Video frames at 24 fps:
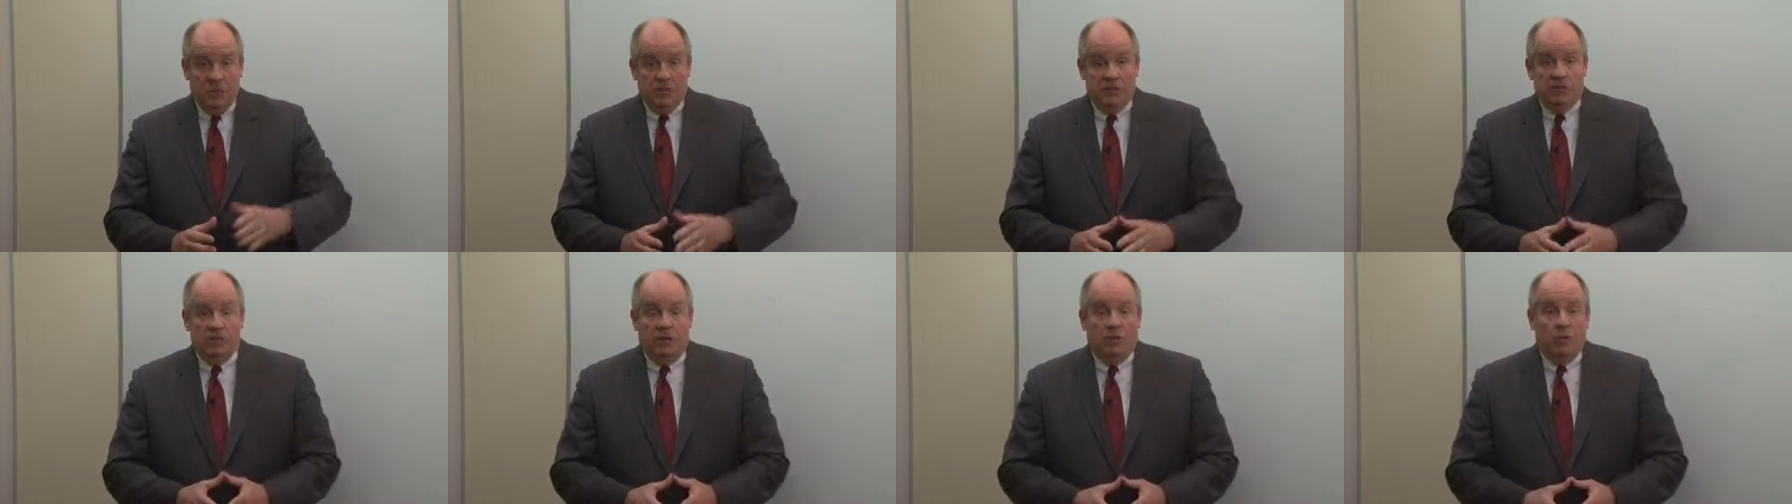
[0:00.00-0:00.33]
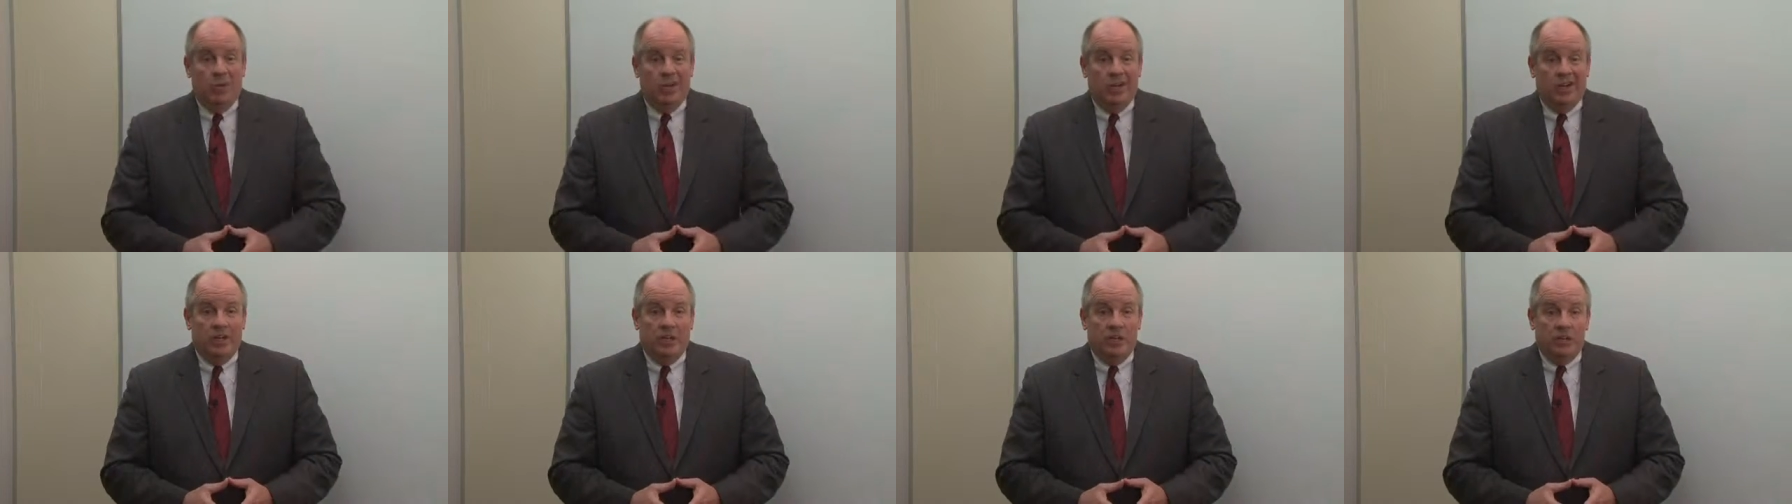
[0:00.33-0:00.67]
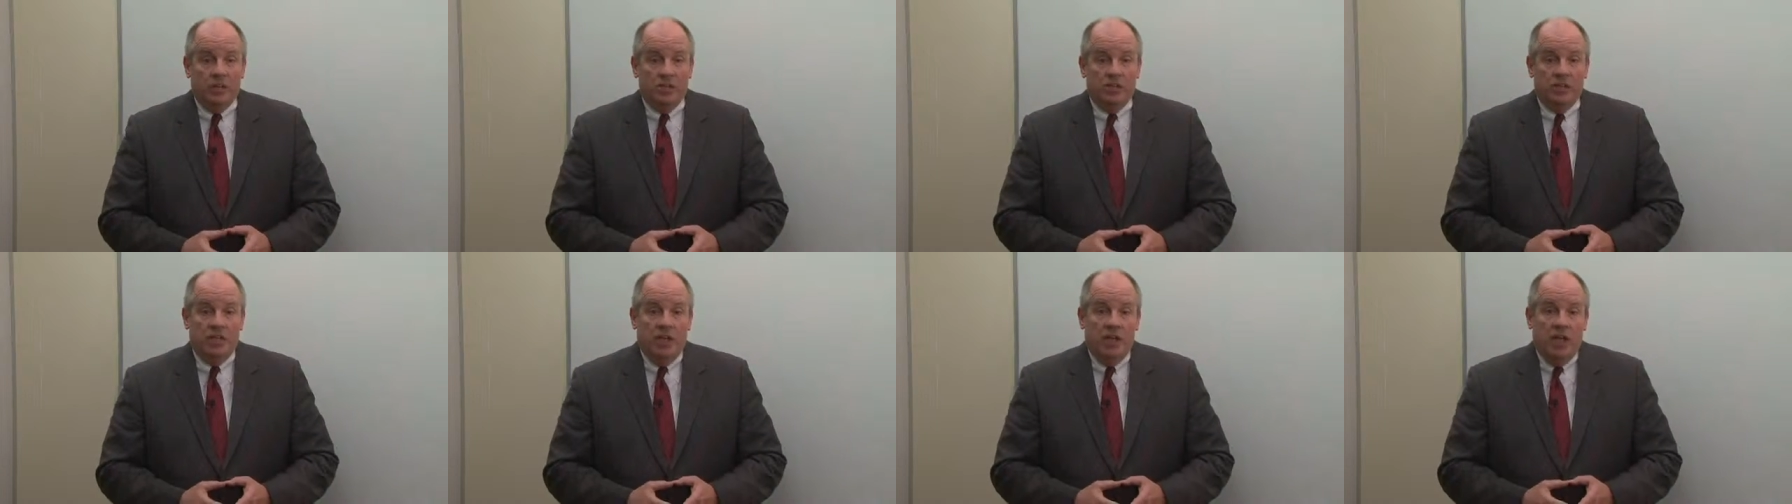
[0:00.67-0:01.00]
somewhere
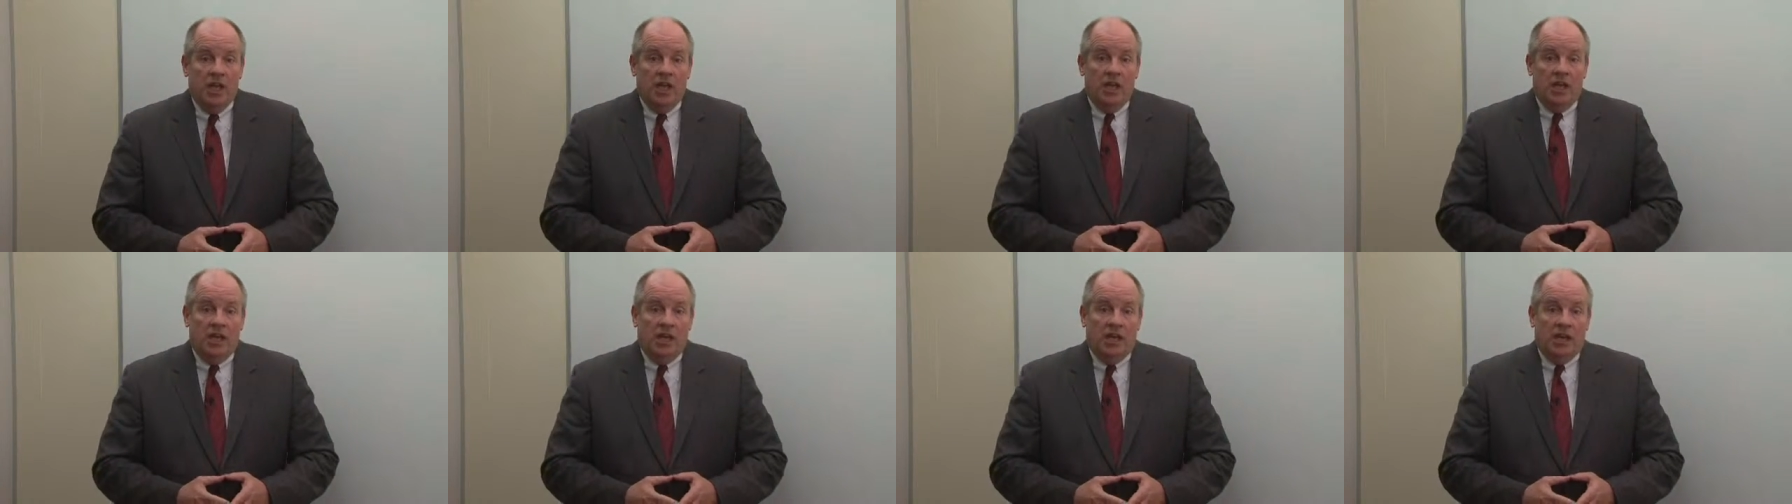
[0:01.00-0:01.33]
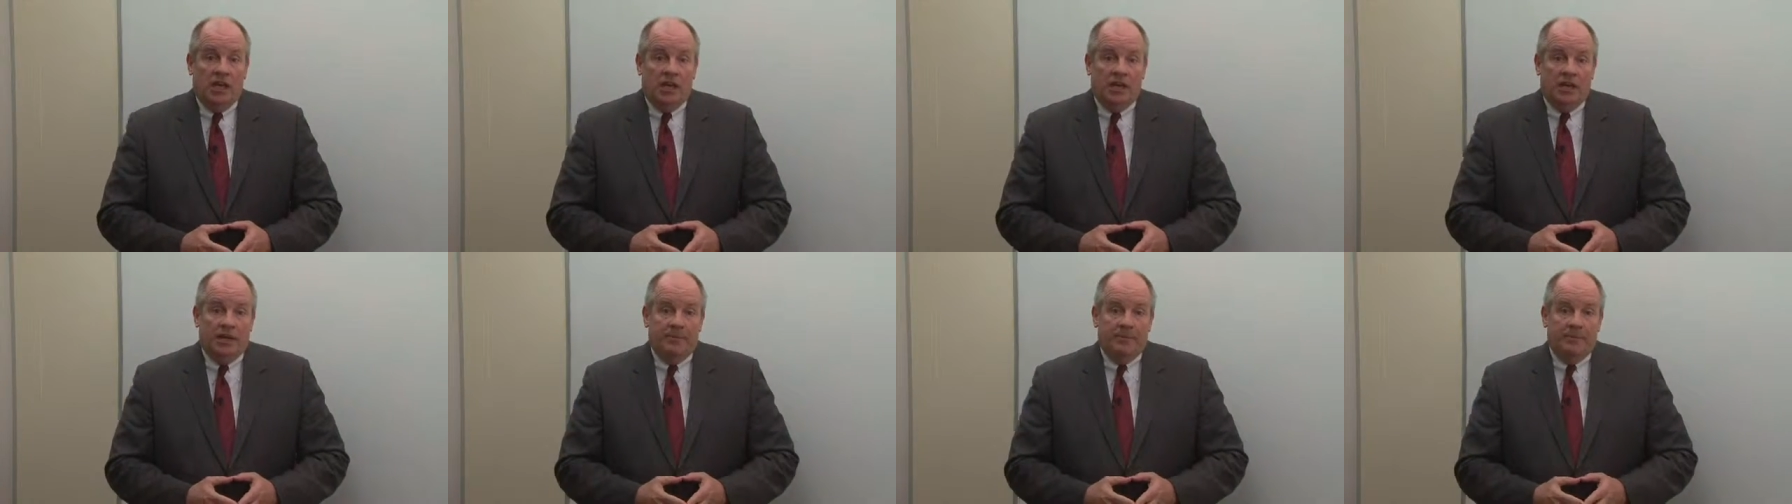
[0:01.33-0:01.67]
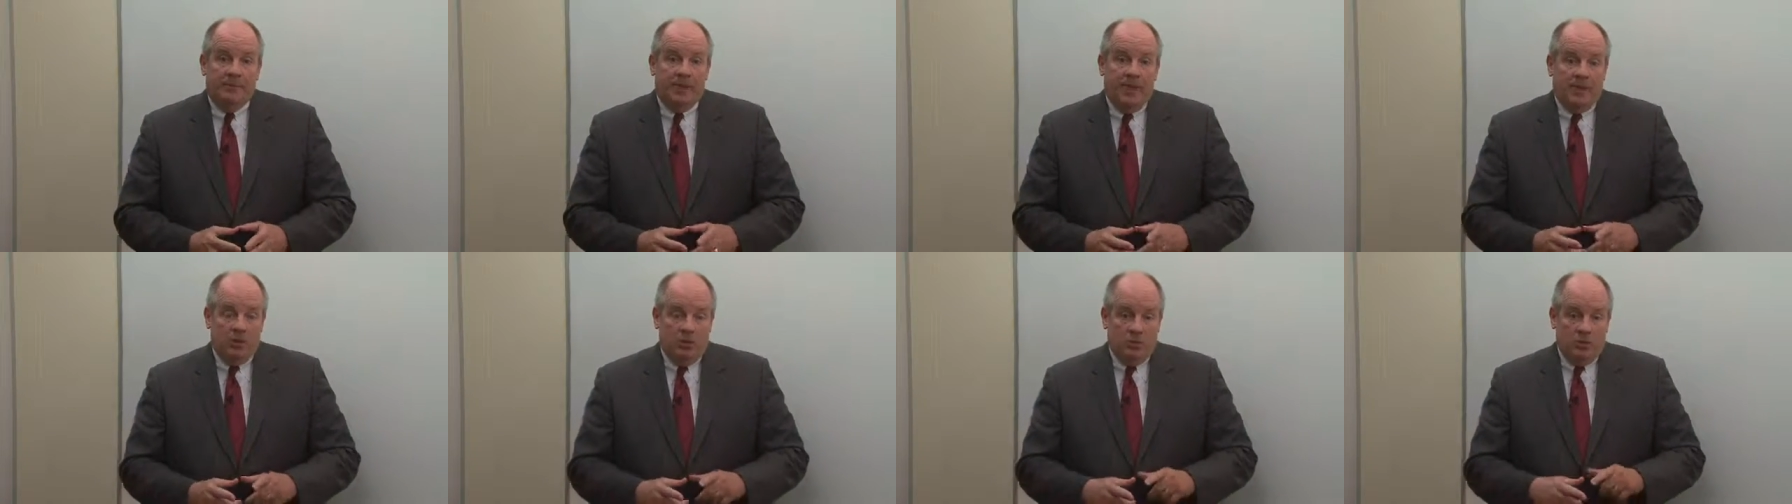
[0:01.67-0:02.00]
else,
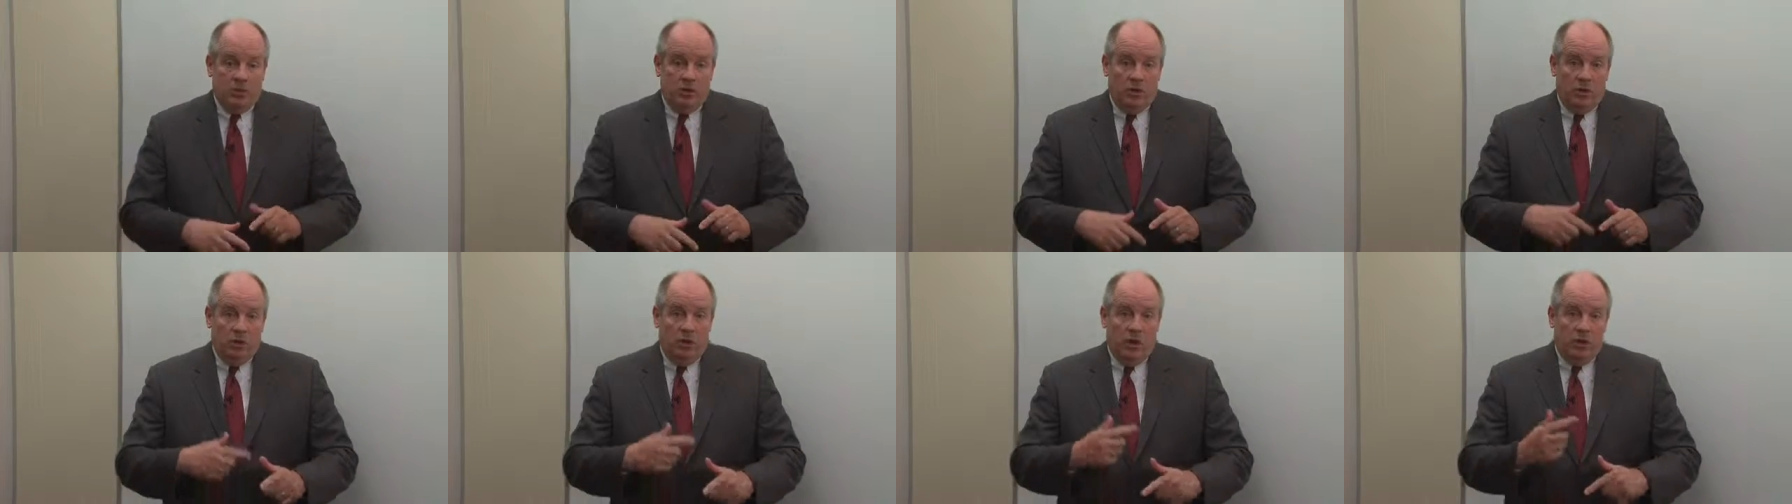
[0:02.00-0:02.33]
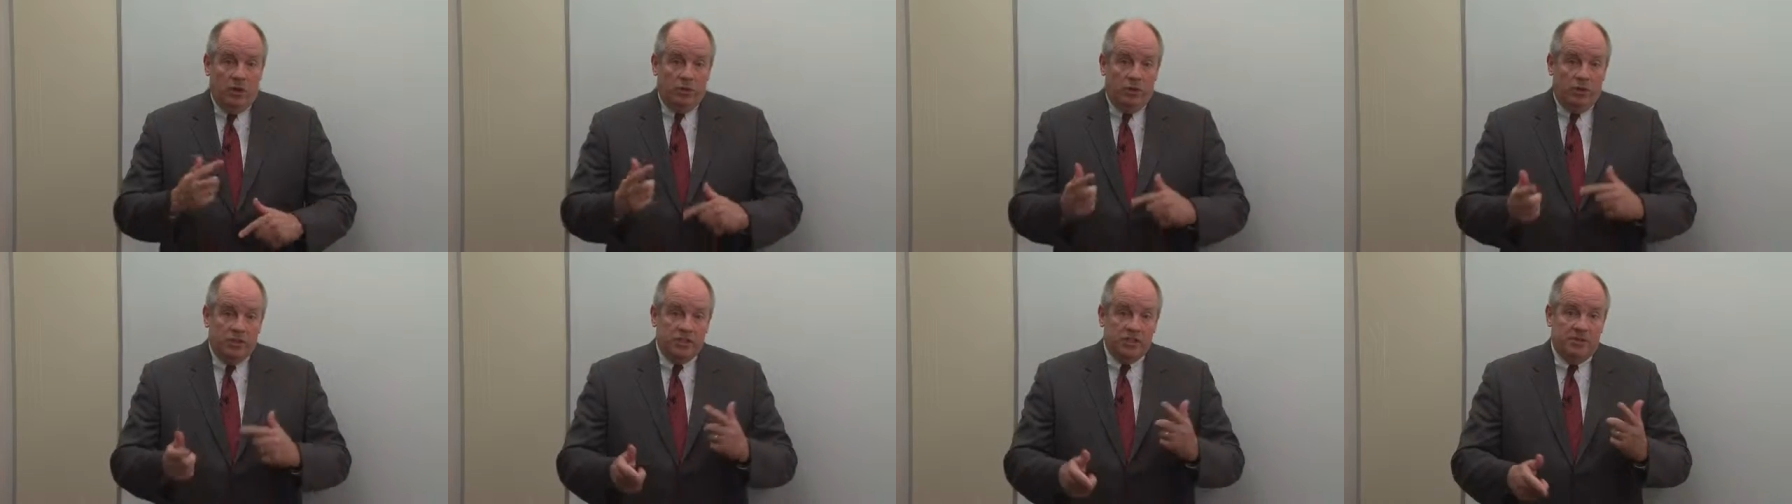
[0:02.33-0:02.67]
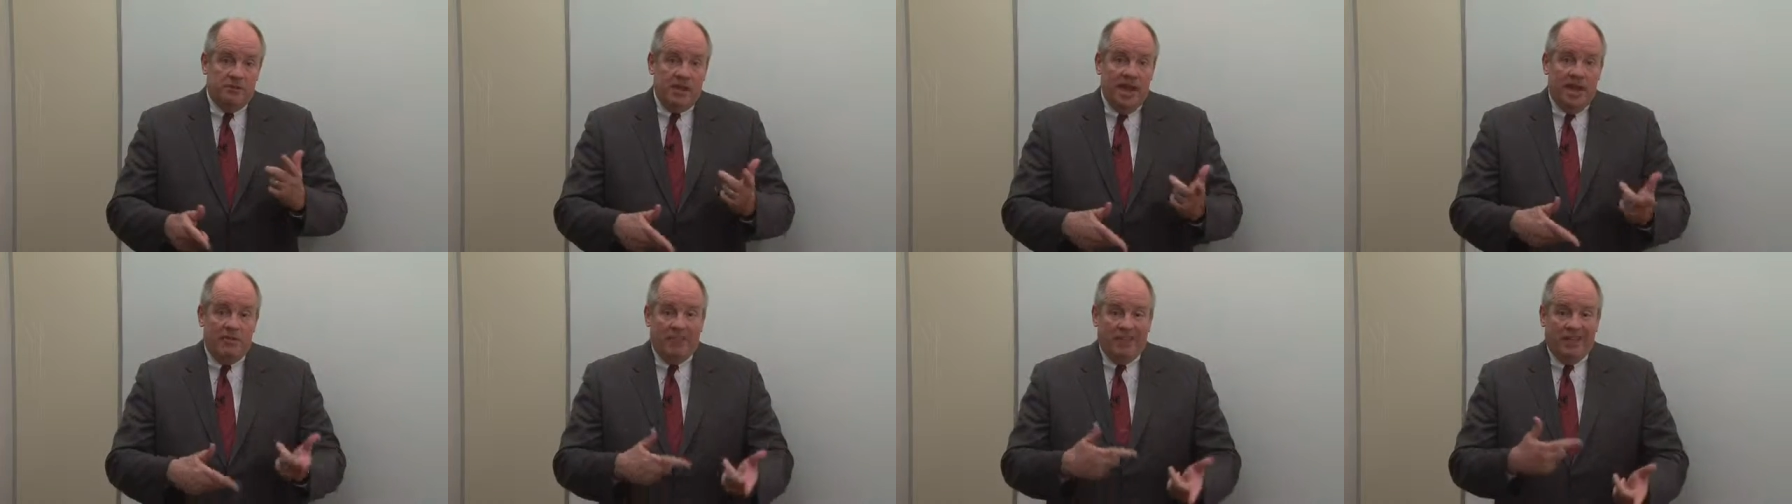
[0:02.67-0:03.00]
um, and you're going to want to run
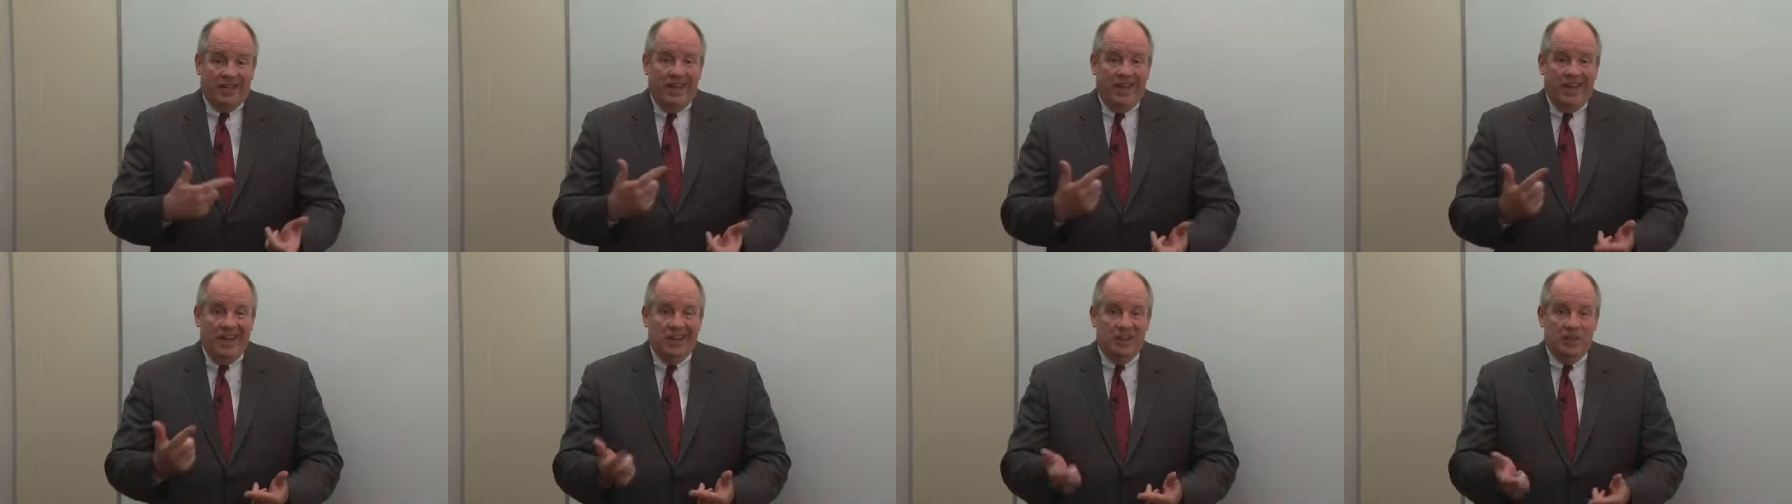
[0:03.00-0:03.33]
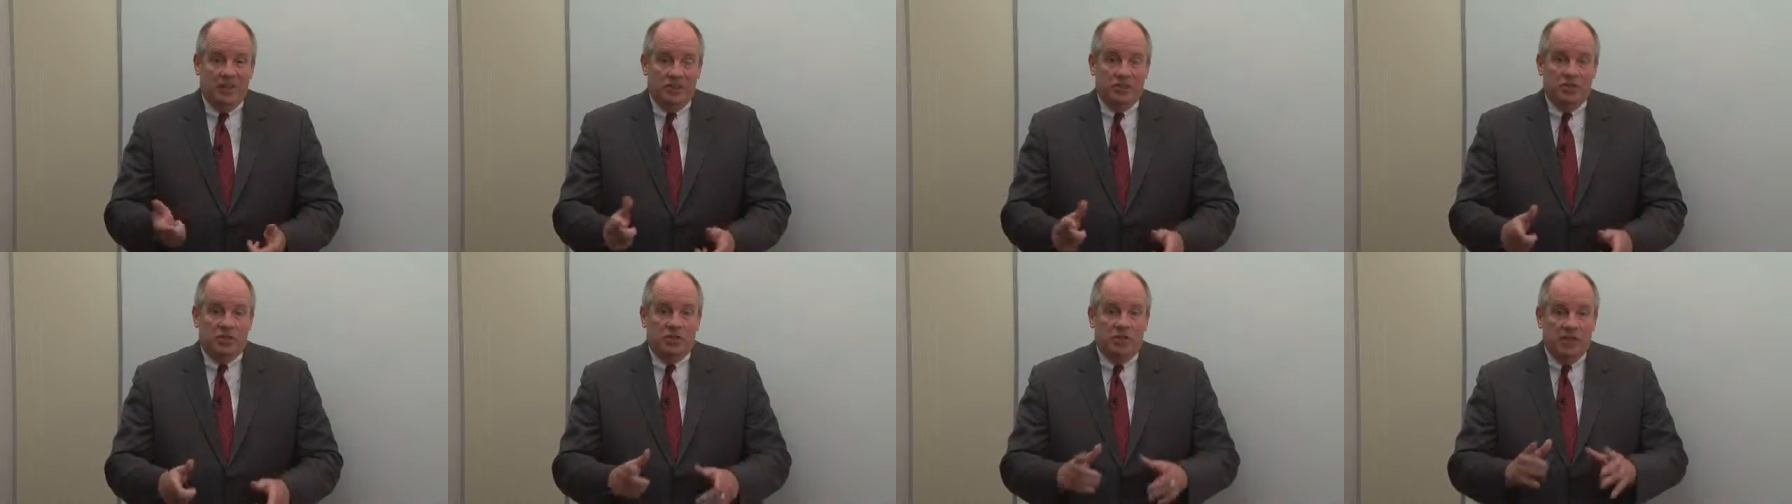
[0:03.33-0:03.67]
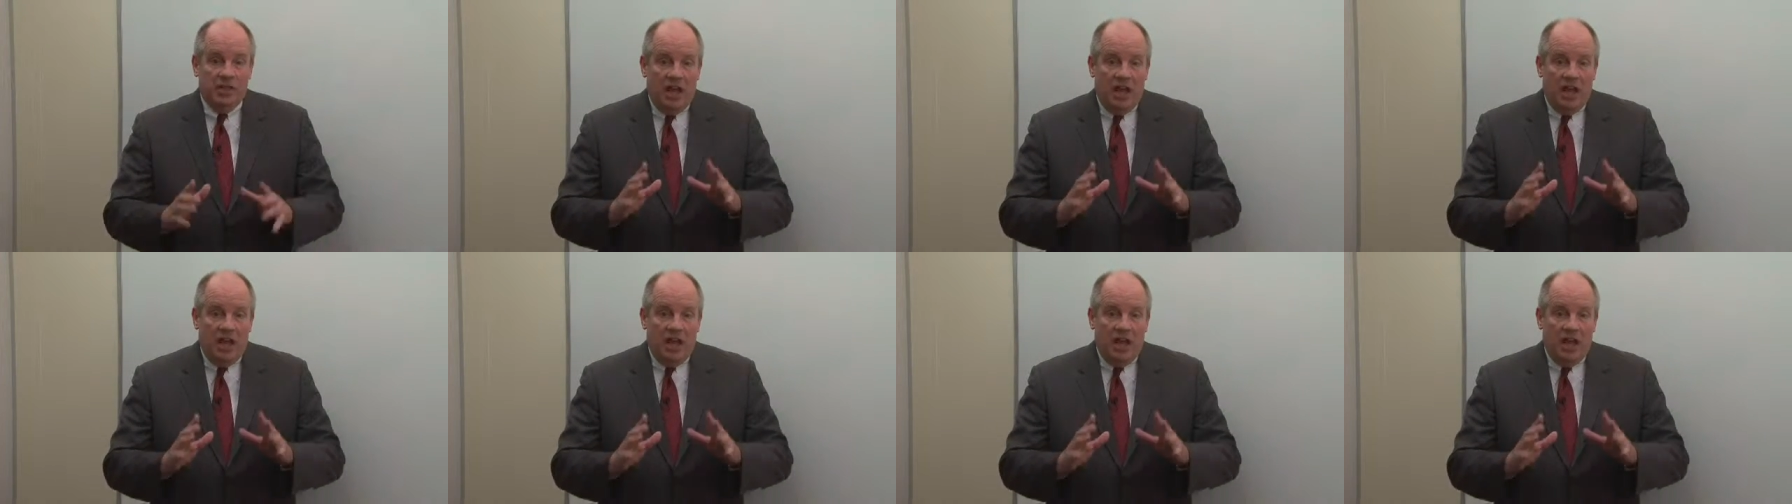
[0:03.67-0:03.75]
some applications.